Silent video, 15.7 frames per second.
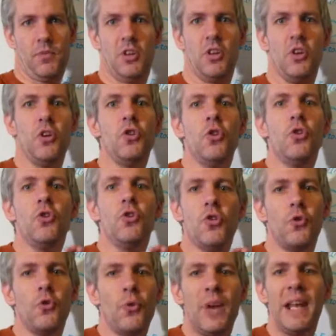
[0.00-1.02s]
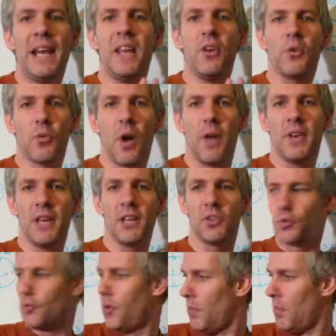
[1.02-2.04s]
You really run
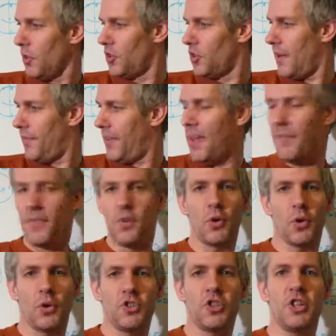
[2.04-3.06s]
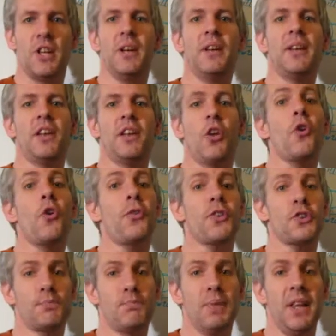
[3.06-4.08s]
into troubles if you consider that the Earth
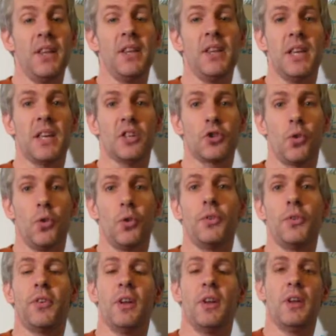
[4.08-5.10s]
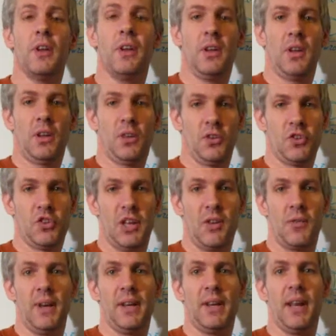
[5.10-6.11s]
is a billion years old,
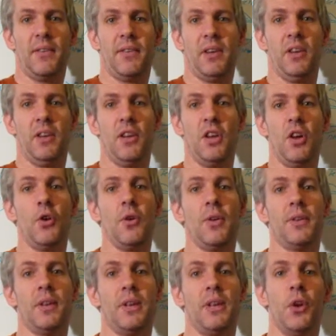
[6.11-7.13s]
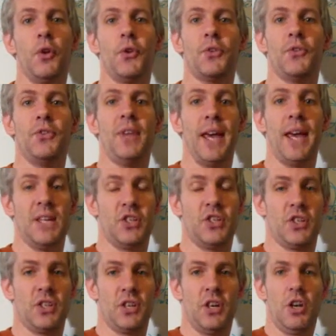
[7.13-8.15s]
considering that the Earth
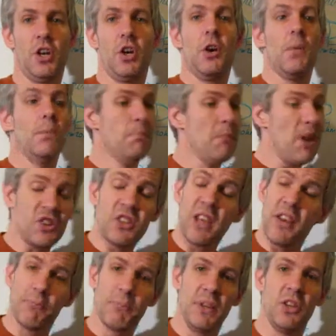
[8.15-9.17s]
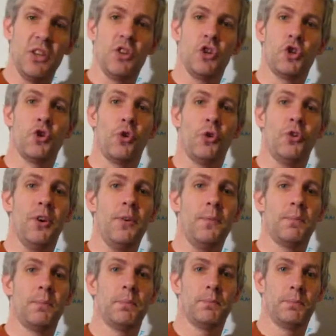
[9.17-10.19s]
days must have been shorter,
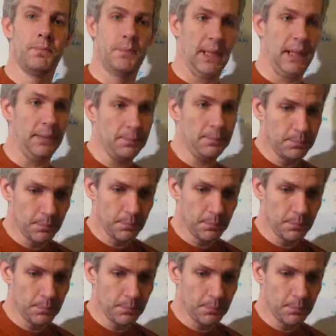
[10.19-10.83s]
yeah,